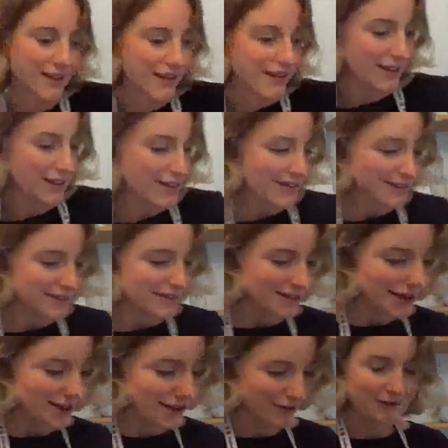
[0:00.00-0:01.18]
So
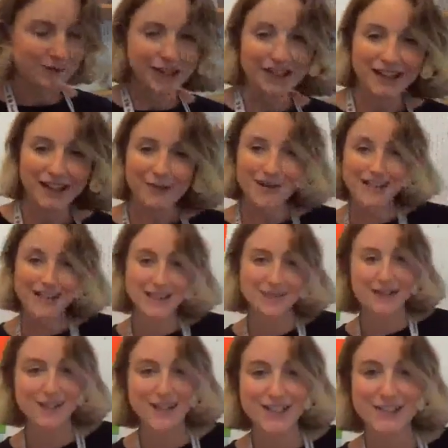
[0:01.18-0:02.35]
I'm going to go back to
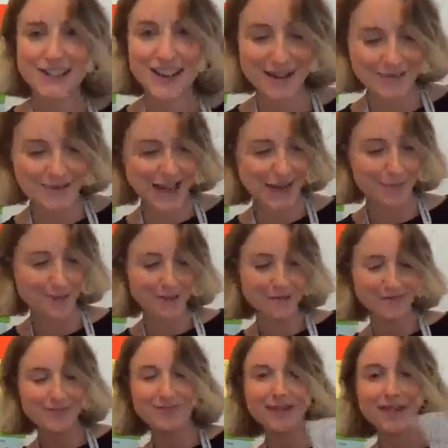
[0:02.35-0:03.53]
my visual timetable.